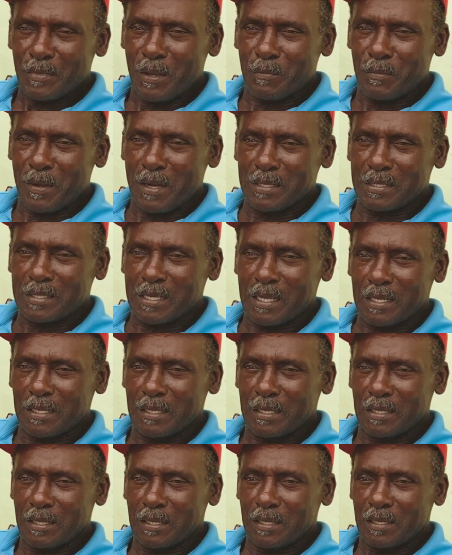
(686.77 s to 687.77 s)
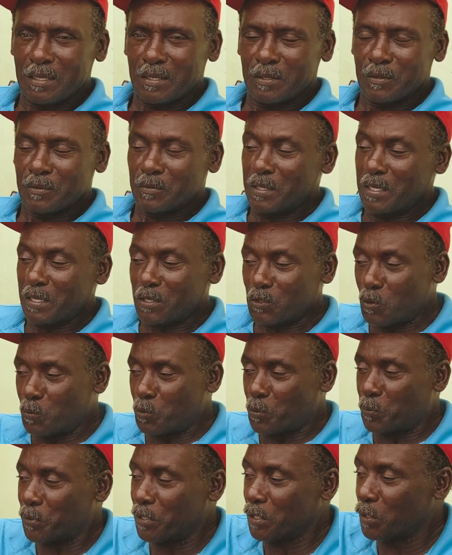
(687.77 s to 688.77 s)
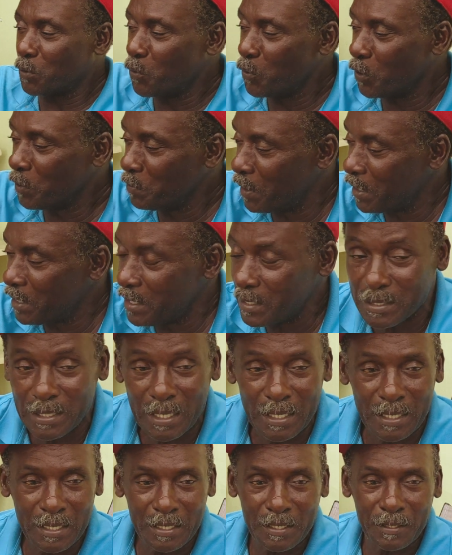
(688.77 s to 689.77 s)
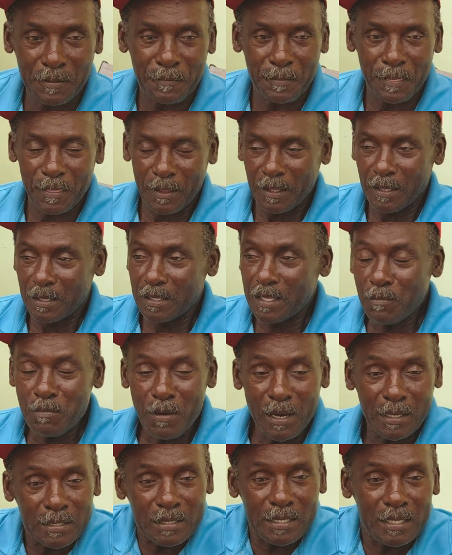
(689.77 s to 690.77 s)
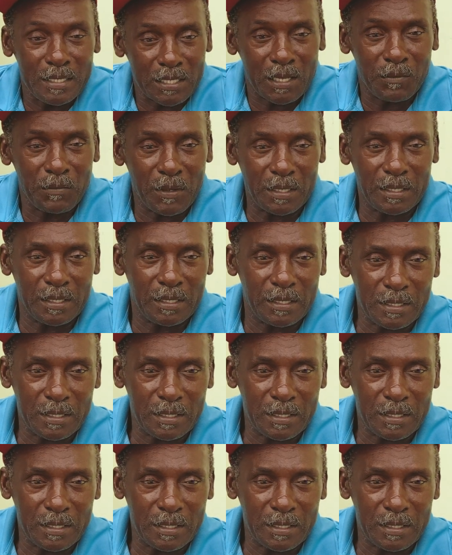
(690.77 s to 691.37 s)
my man say, when he come with the gold man, he say, yeah man, see it man.